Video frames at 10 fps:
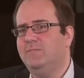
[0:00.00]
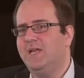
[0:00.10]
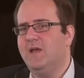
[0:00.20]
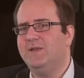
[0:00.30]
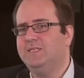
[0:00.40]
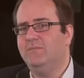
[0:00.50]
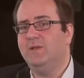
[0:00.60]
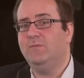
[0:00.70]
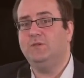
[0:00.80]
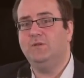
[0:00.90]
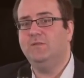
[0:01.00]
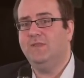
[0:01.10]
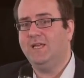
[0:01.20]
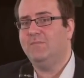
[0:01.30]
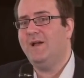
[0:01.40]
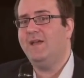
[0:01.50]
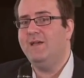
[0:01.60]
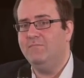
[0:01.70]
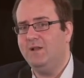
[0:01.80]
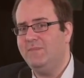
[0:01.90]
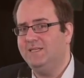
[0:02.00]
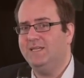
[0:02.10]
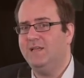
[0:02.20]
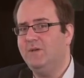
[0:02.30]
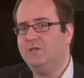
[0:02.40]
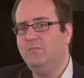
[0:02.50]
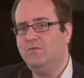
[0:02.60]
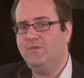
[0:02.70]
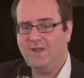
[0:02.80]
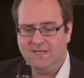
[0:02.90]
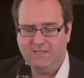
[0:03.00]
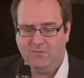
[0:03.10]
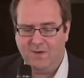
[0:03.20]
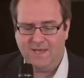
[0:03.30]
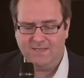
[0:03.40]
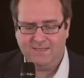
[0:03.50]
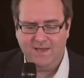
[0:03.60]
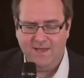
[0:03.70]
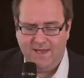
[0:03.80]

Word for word: becoming something which you can think about implementing in much more effective ways